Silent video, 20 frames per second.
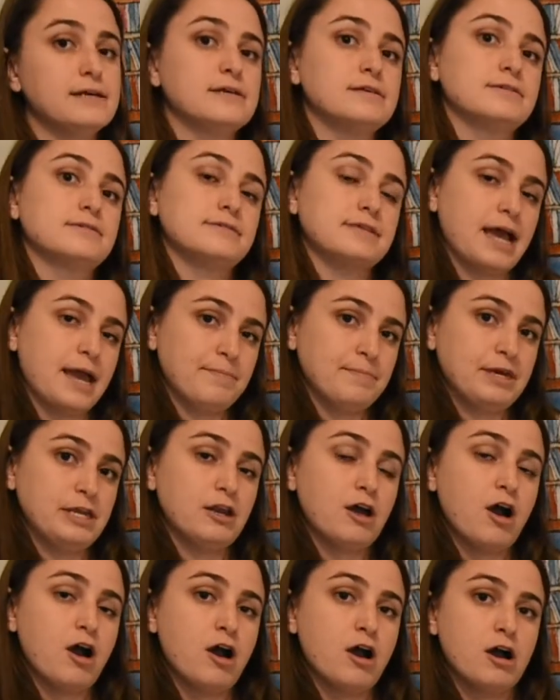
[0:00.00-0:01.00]
an assignment
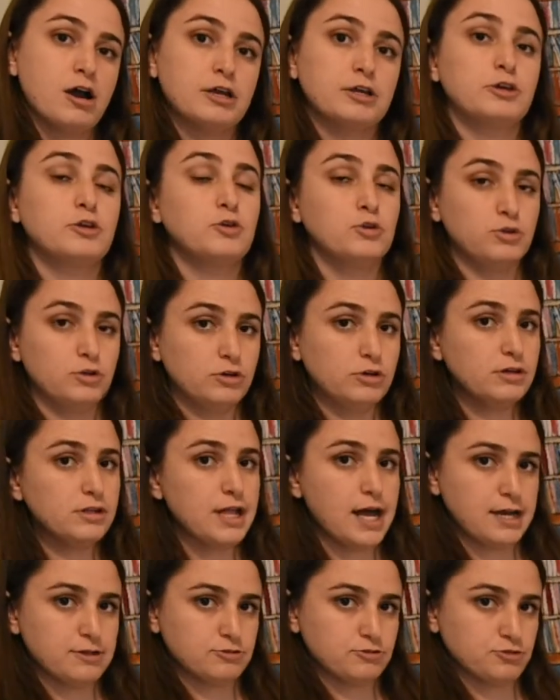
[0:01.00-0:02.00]
on Google
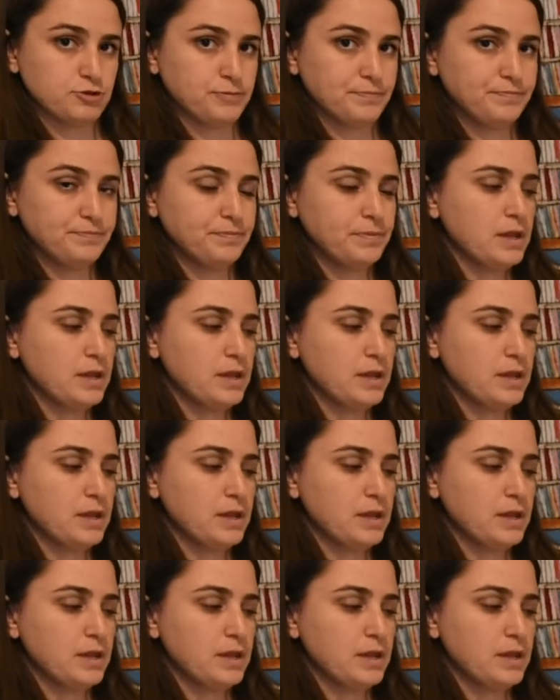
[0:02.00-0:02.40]
Classroom.